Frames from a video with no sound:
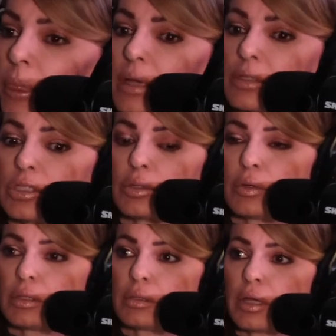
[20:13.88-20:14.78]
to
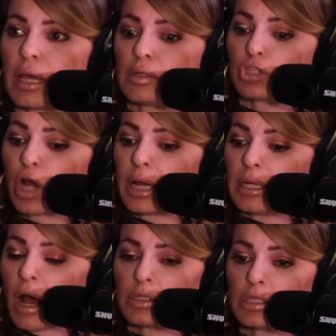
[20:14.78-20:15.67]
and trying
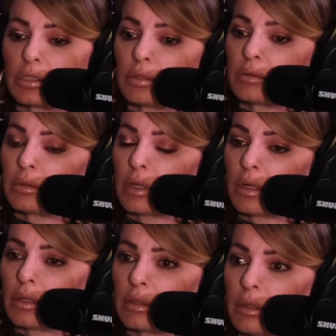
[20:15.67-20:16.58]
not to do
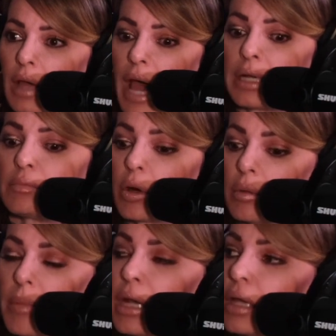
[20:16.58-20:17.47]
adding more
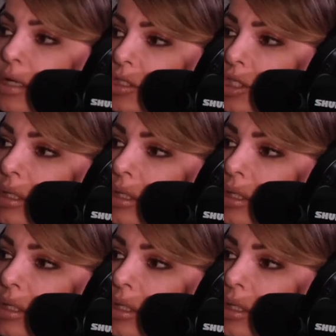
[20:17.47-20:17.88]
medication